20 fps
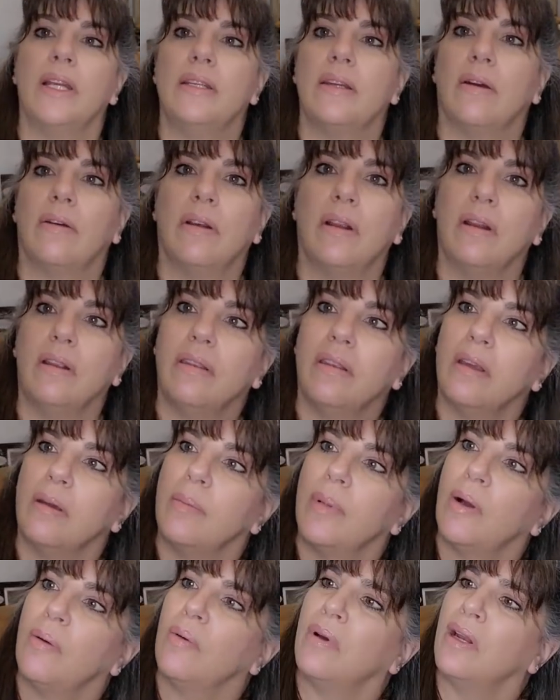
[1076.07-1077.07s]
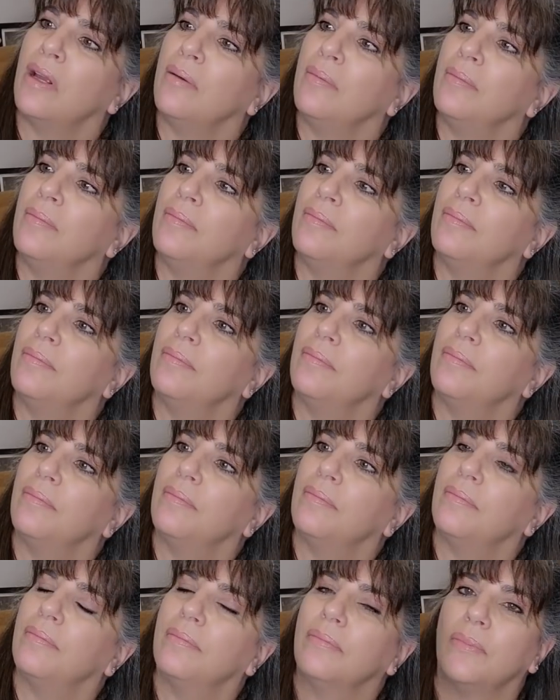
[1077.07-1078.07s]
down anything about
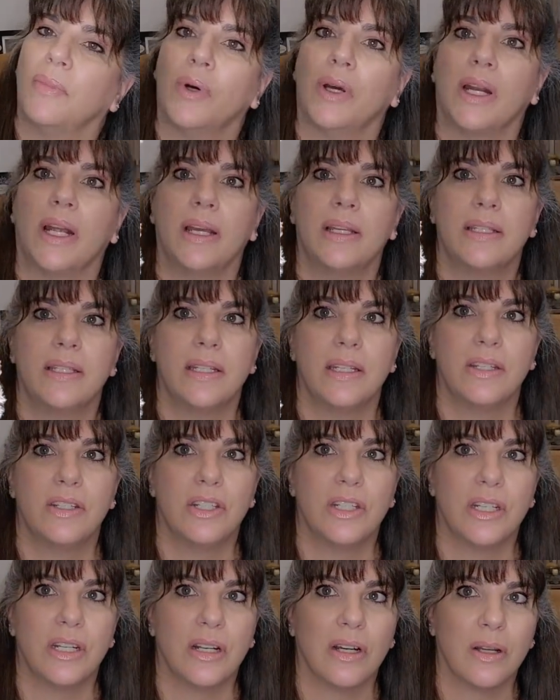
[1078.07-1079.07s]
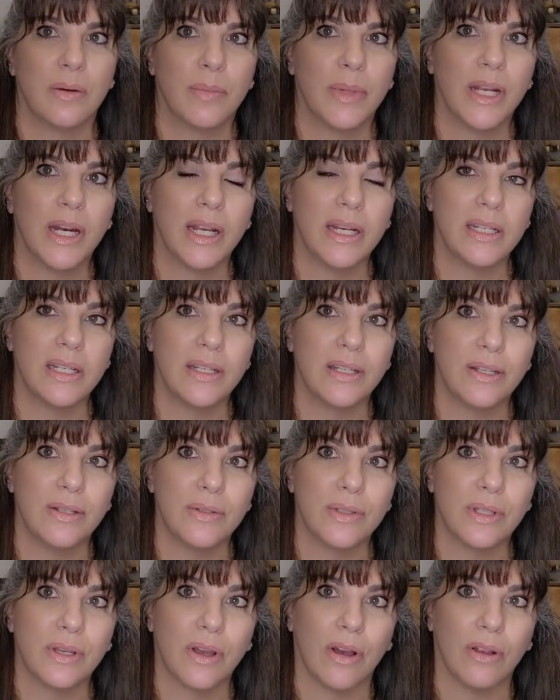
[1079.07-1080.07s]
what I stitched it on, but I did
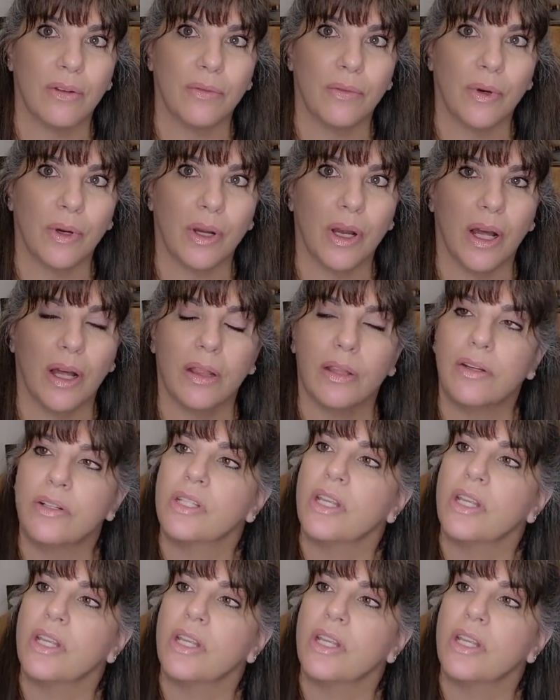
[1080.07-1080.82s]
use the called for colors.